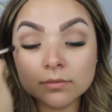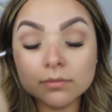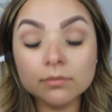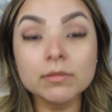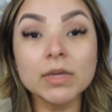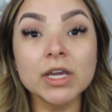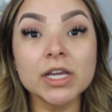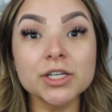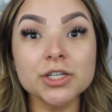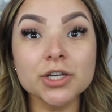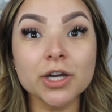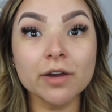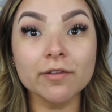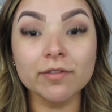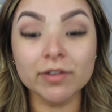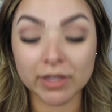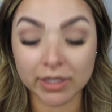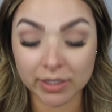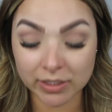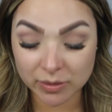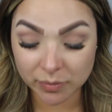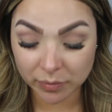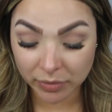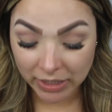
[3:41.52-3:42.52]
Make sure
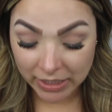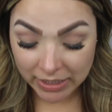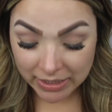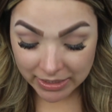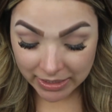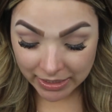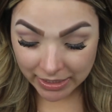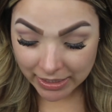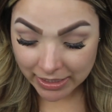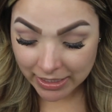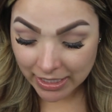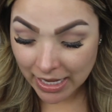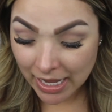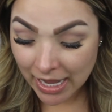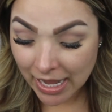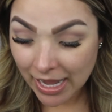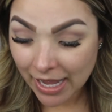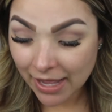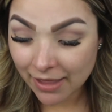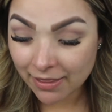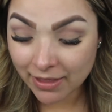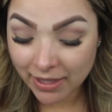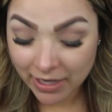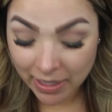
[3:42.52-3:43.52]
everything's blended.
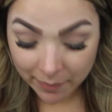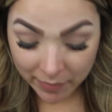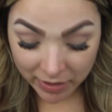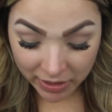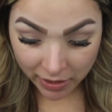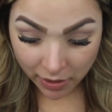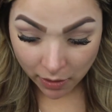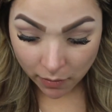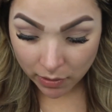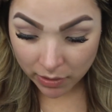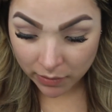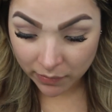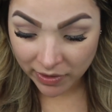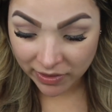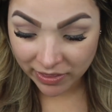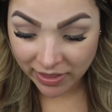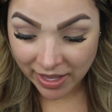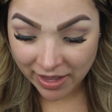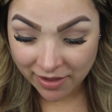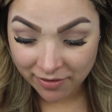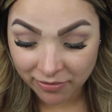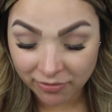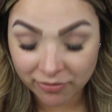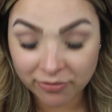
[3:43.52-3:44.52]
And then I'm gonna go in with
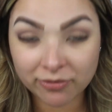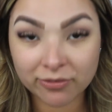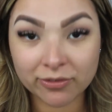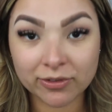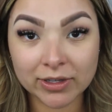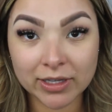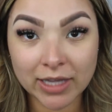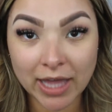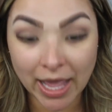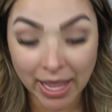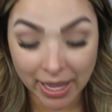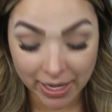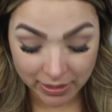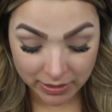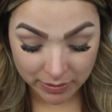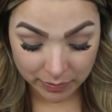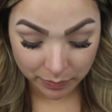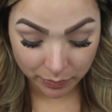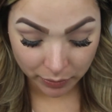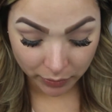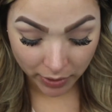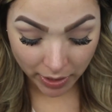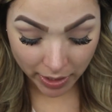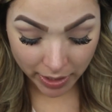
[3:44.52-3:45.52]
a flat
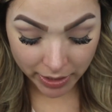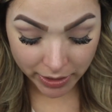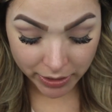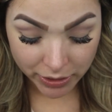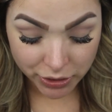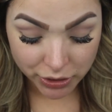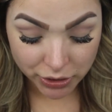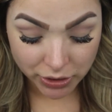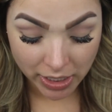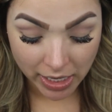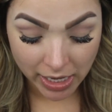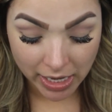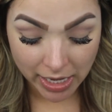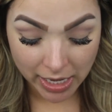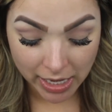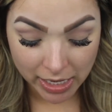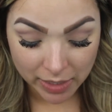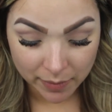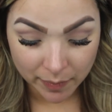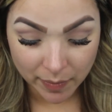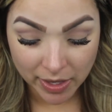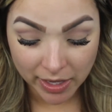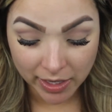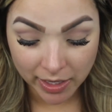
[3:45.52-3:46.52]
brush
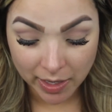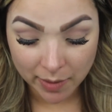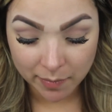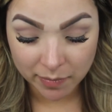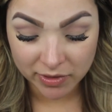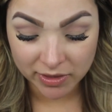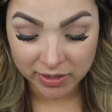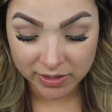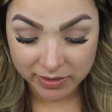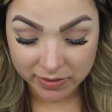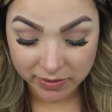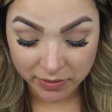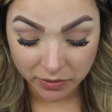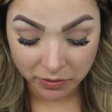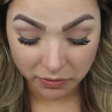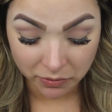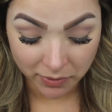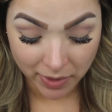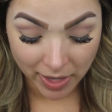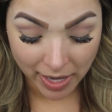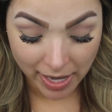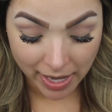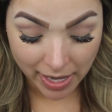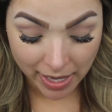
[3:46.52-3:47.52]
and pick up this
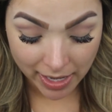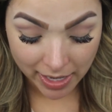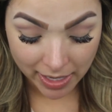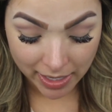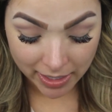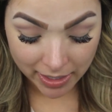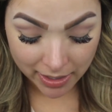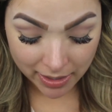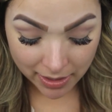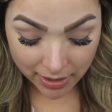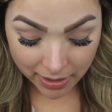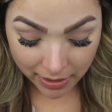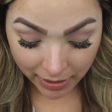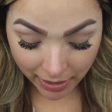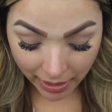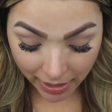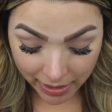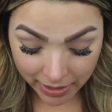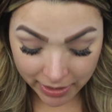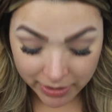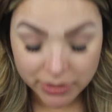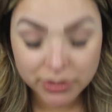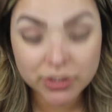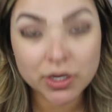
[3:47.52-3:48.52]
gray,
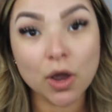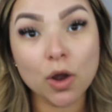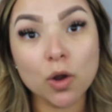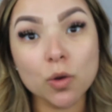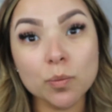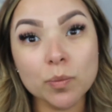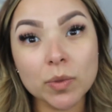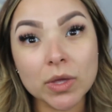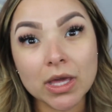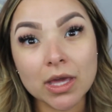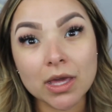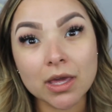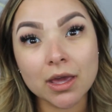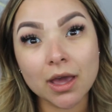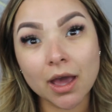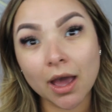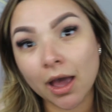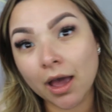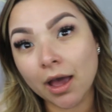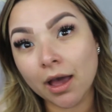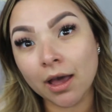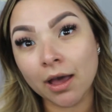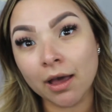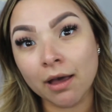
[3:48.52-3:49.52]
kind of taupey
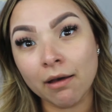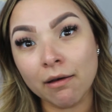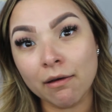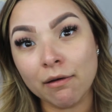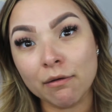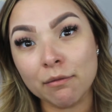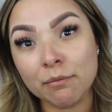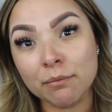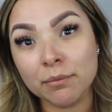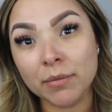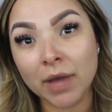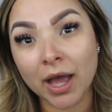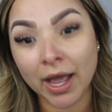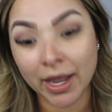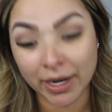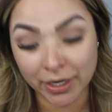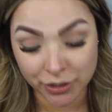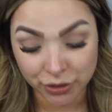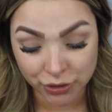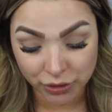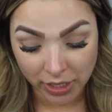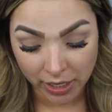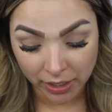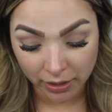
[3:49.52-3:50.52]

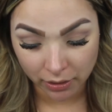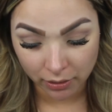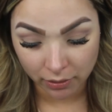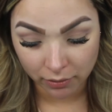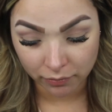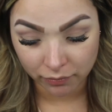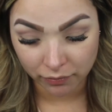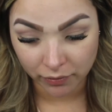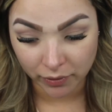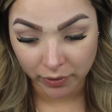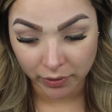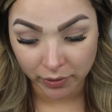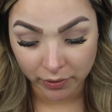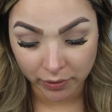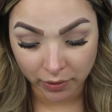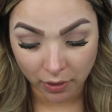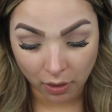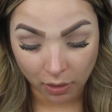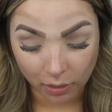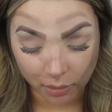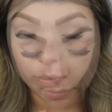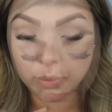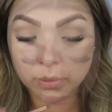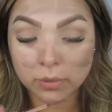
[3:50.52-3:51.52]
eyeshadow for
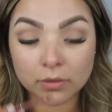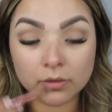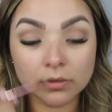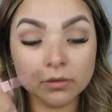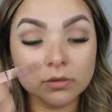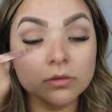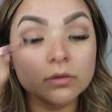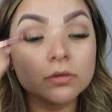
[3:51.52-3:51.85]
all over.